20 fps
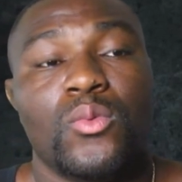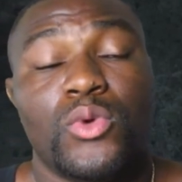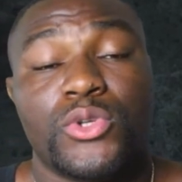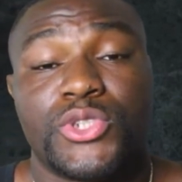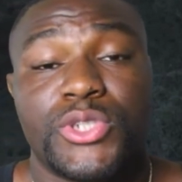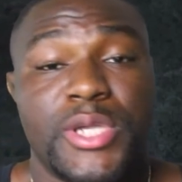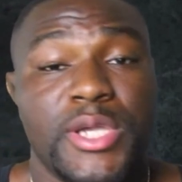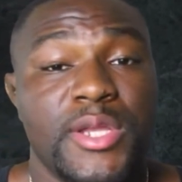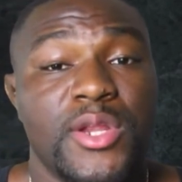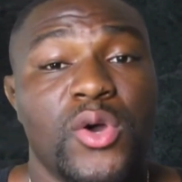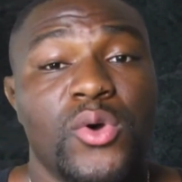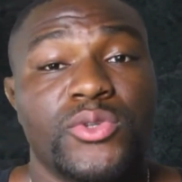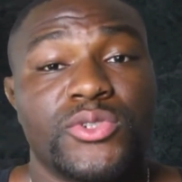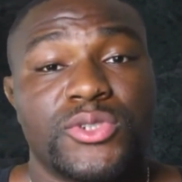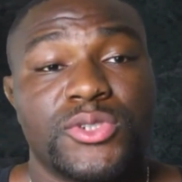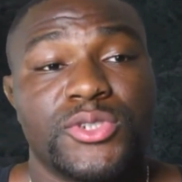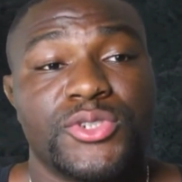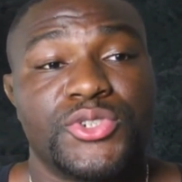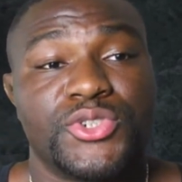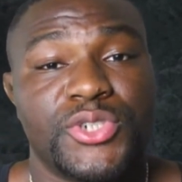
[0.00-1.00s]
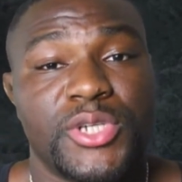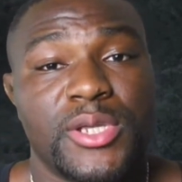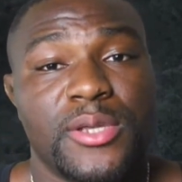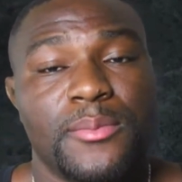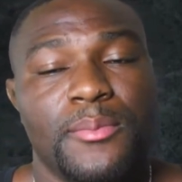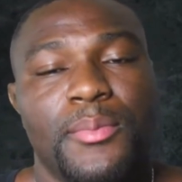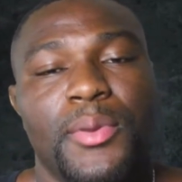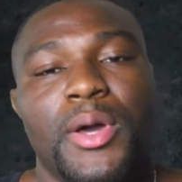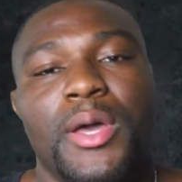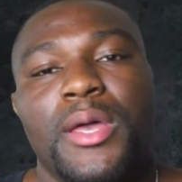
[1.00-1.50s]
keto is legit,
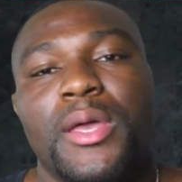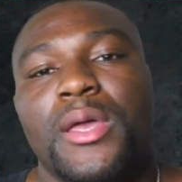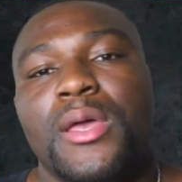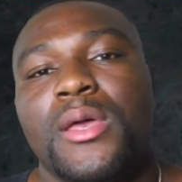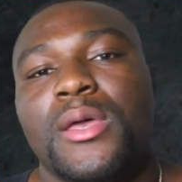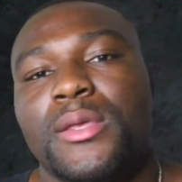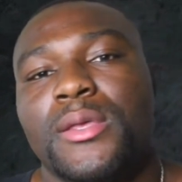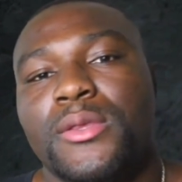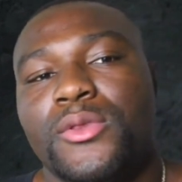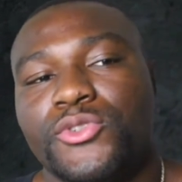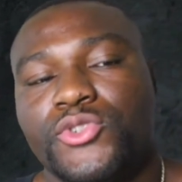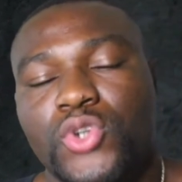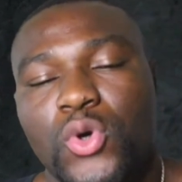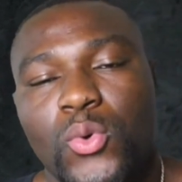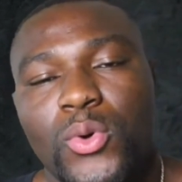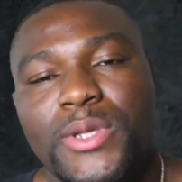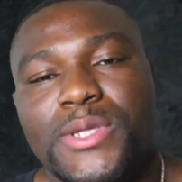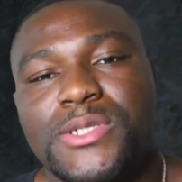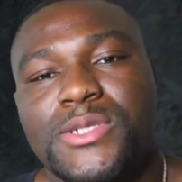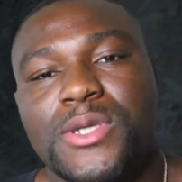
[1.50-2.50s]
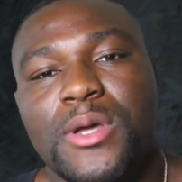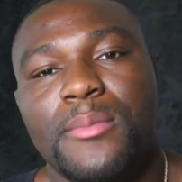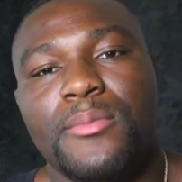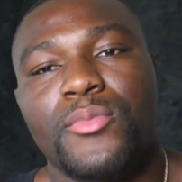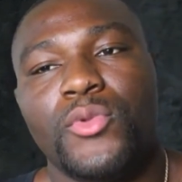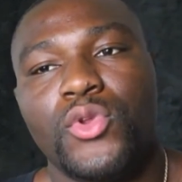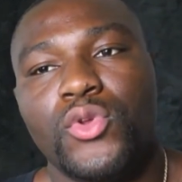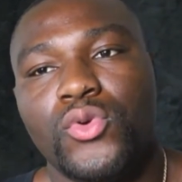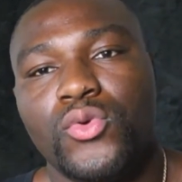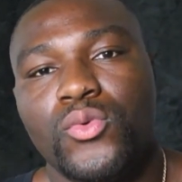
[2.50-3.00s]
but there's always something
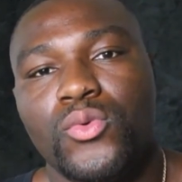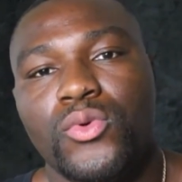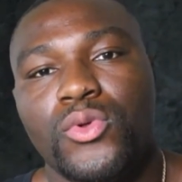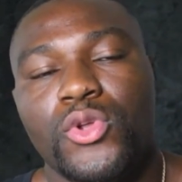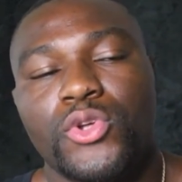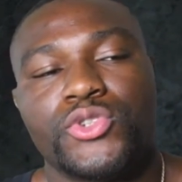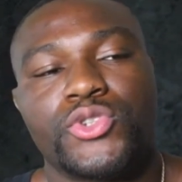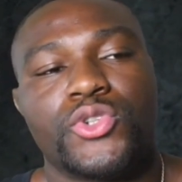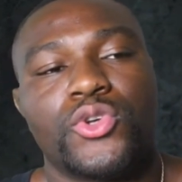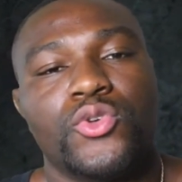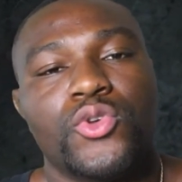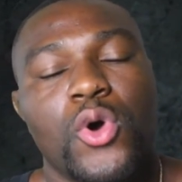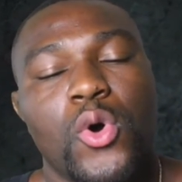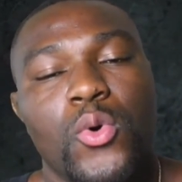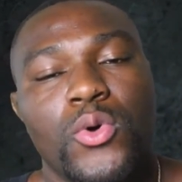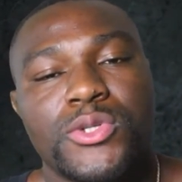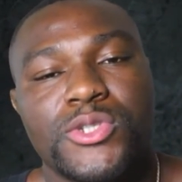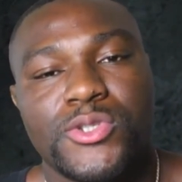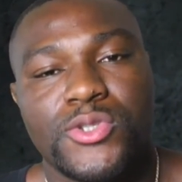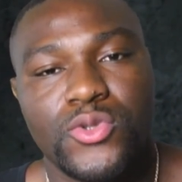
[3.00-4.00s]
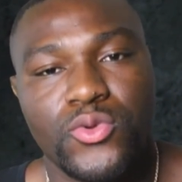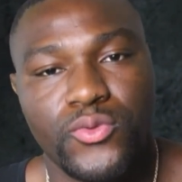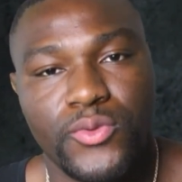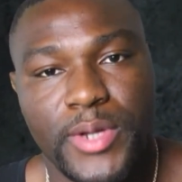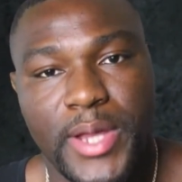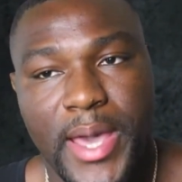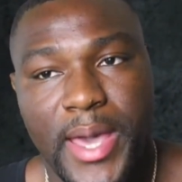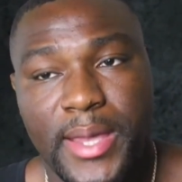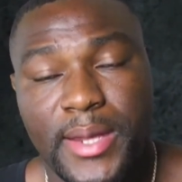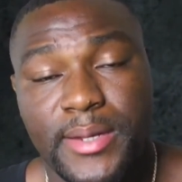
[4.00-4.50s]
new. There's always a new
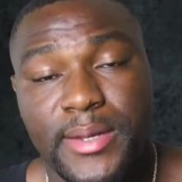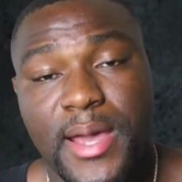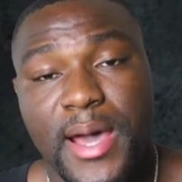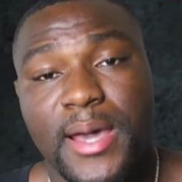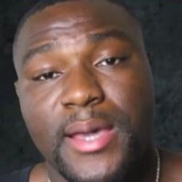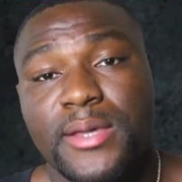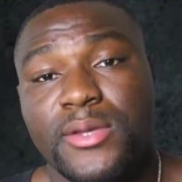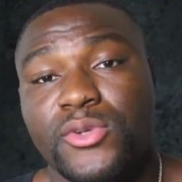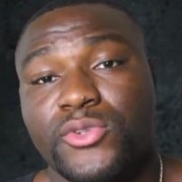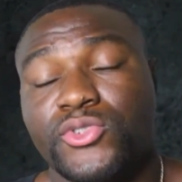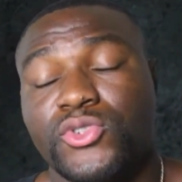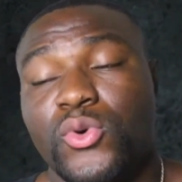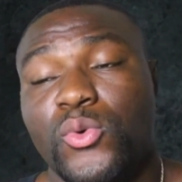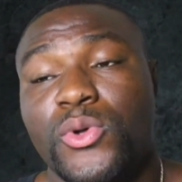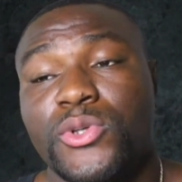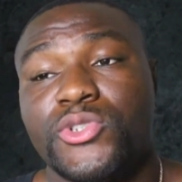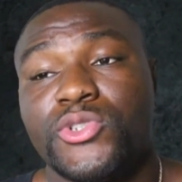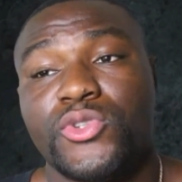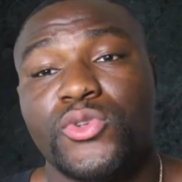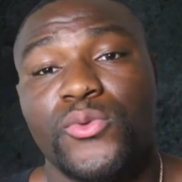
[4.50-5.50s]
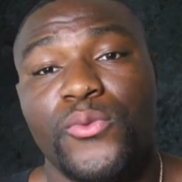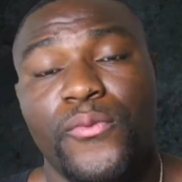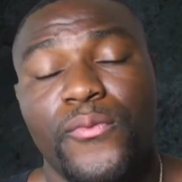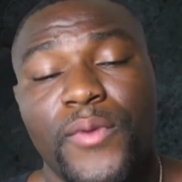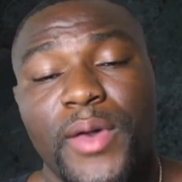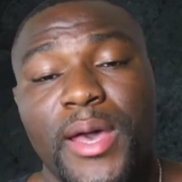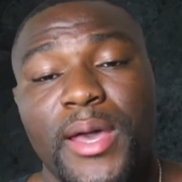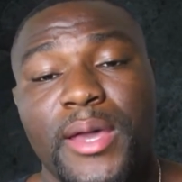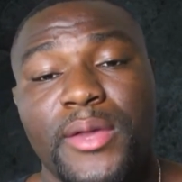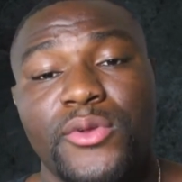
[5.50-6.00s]
diet. There's always a new
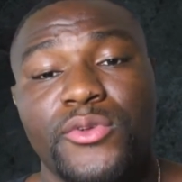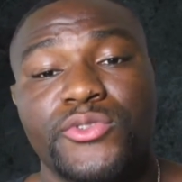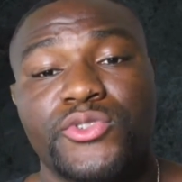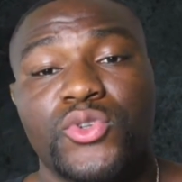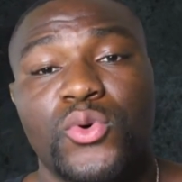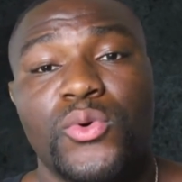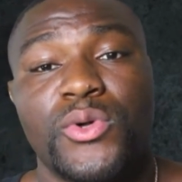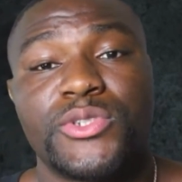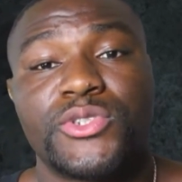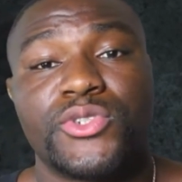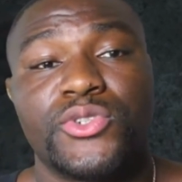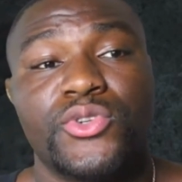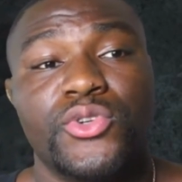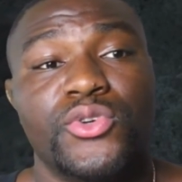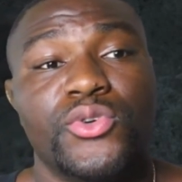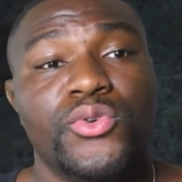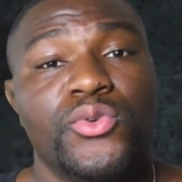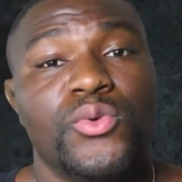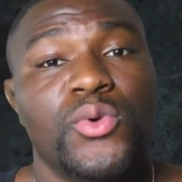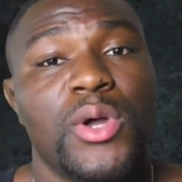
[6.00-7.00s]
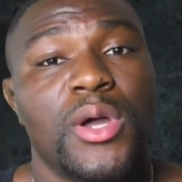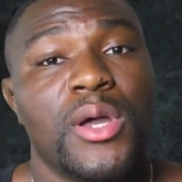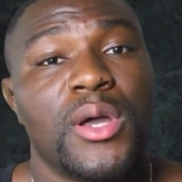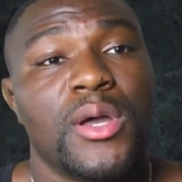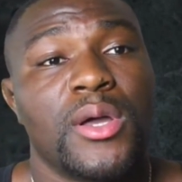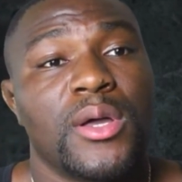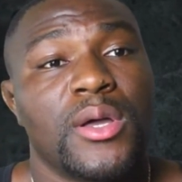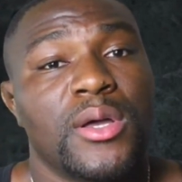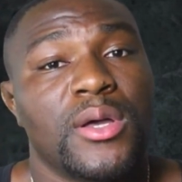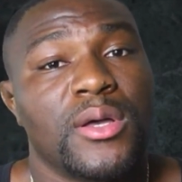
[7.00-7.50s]
fad. There's always a new
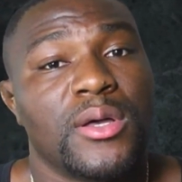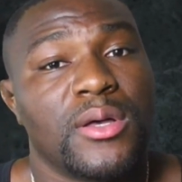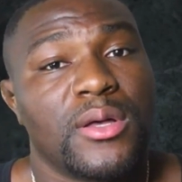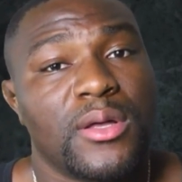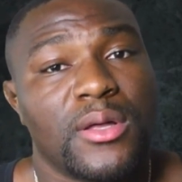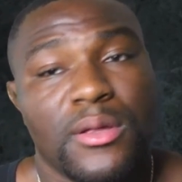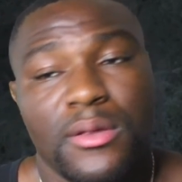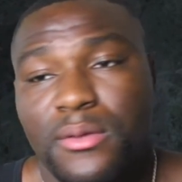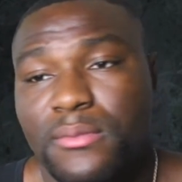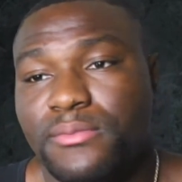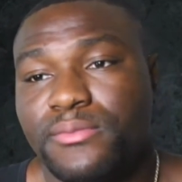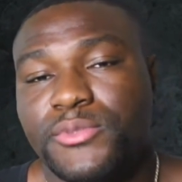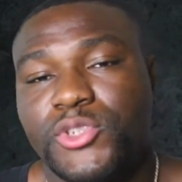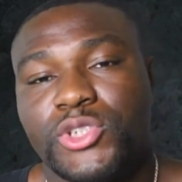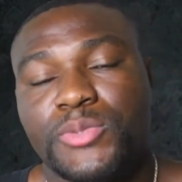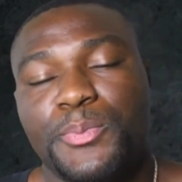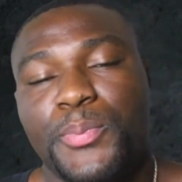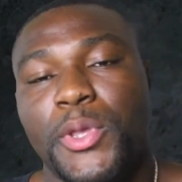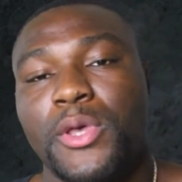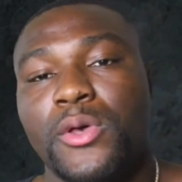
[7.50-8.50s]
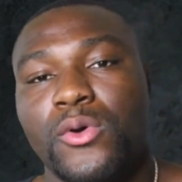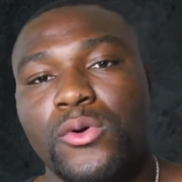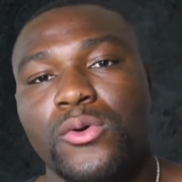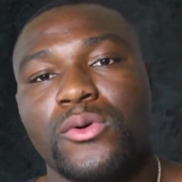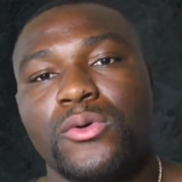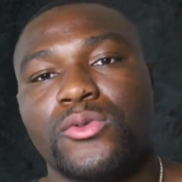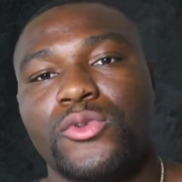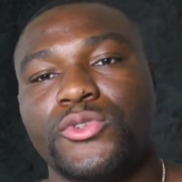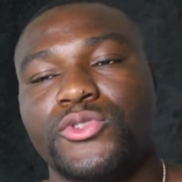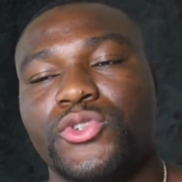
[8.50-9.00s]
pill.
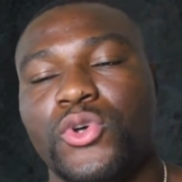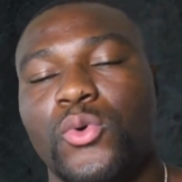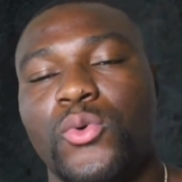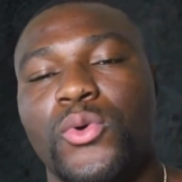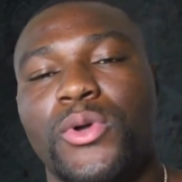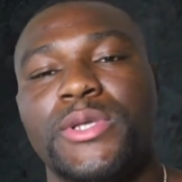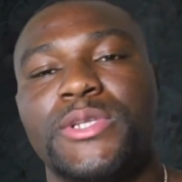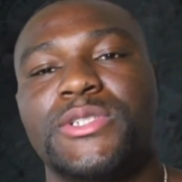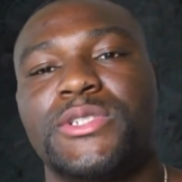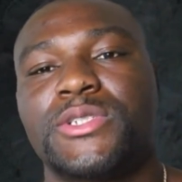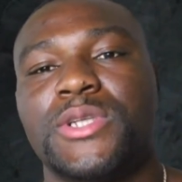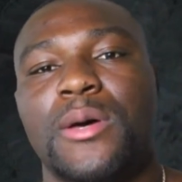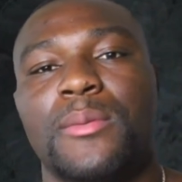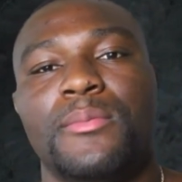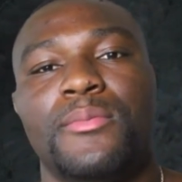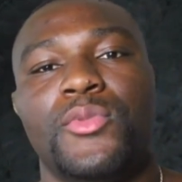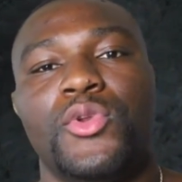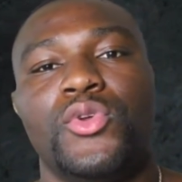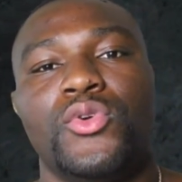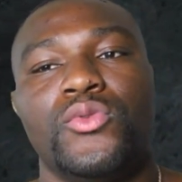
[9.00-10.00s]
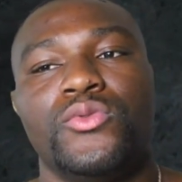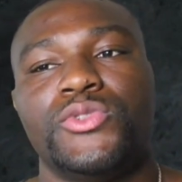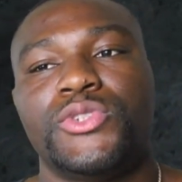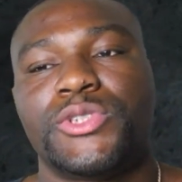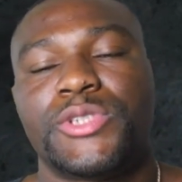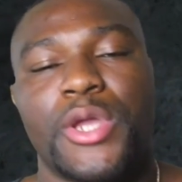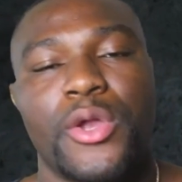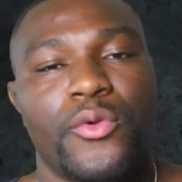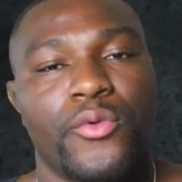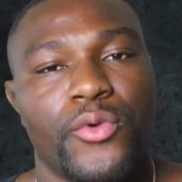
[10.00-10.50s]
There's always something new.
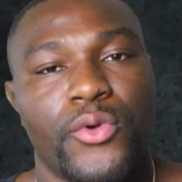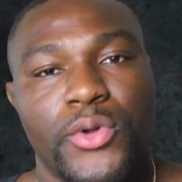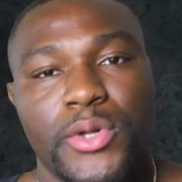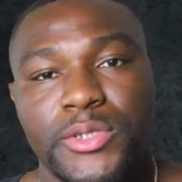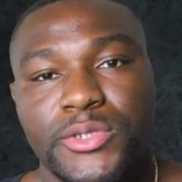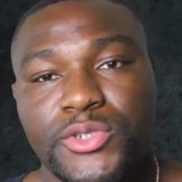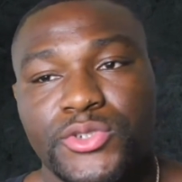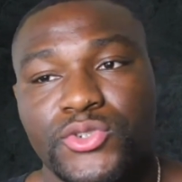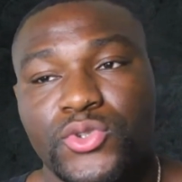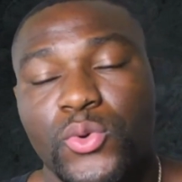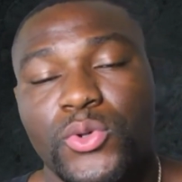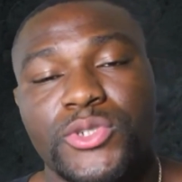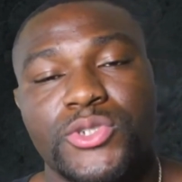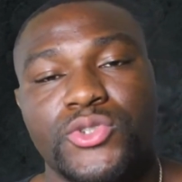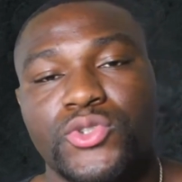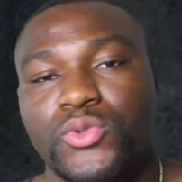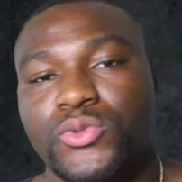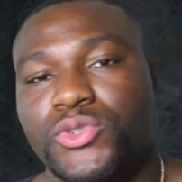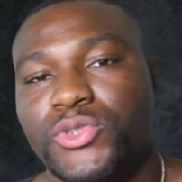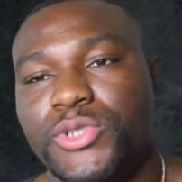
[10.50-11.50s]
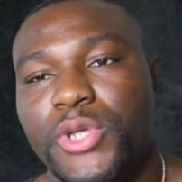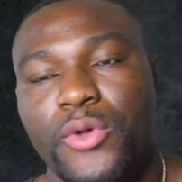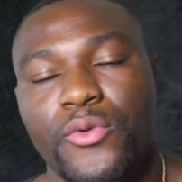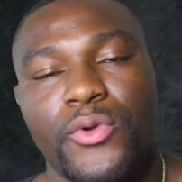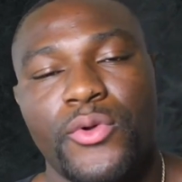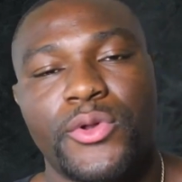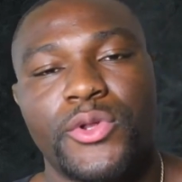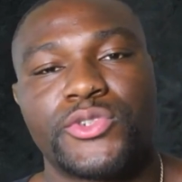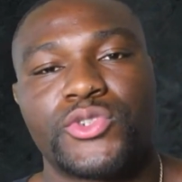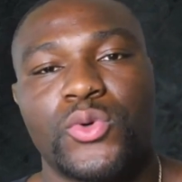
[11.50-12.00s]
Steroids. There's always a new
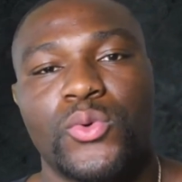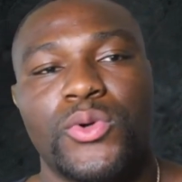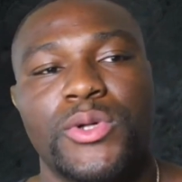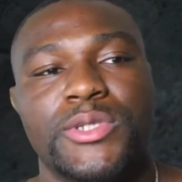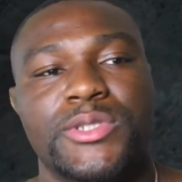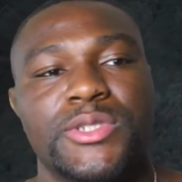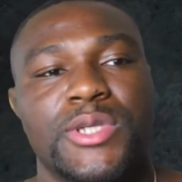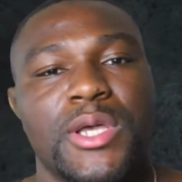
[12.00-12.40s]
steroid.